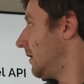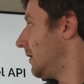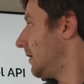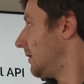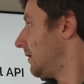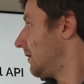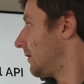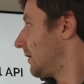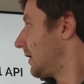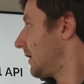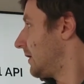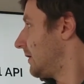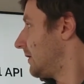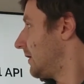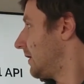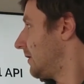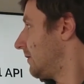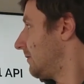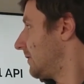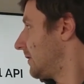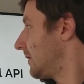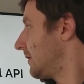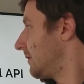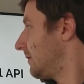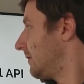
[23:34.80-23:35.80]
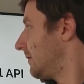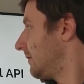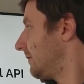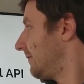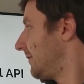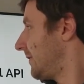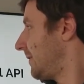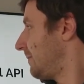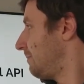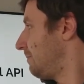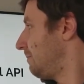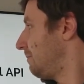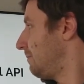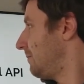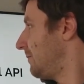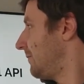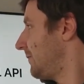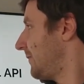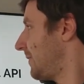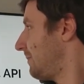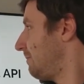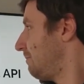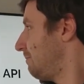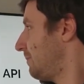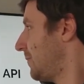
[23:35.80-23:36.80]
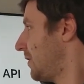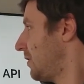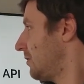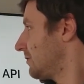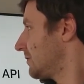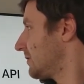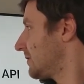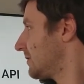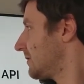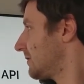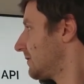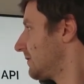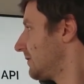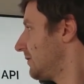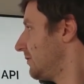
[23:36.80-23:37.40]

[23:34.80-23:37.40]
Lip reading: Okay, now the post,